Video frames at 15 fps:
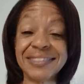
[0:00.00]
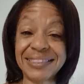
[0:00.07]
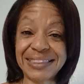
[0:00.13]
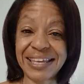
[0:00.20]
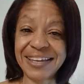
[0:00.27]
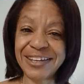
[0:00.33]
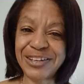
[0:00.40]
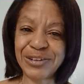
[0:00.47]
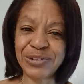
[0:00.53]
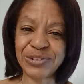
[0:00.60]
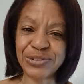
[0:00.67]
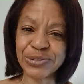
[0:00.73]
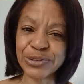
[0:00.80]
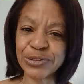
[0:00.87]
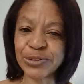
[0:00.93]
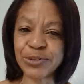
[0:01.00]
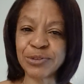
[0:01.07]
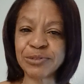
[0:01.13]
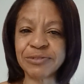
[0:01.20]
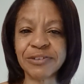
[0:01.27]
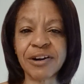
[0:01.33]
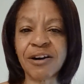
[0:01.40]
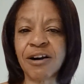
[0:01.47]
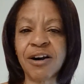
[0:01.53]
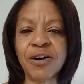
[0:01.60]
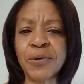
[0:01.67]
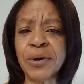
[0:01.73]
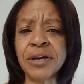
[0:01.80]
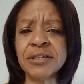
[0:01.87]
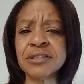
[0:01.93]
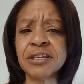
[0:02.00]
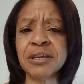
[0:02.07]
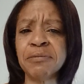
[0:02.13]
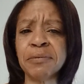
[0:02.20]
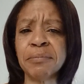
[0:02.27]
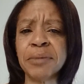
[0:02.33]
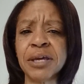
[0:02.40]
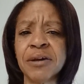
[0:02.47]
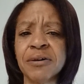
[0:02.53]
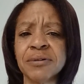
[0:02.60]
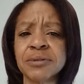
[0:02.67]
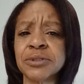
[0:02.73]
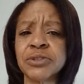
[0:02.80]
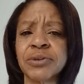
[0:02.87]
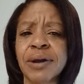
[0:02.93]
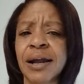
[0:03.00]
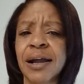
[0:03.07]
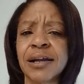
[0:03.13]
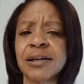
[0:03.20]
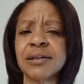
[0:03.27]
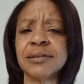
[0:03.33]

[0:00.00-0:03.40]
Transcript: Thank you, Drew, for always keeping me on track.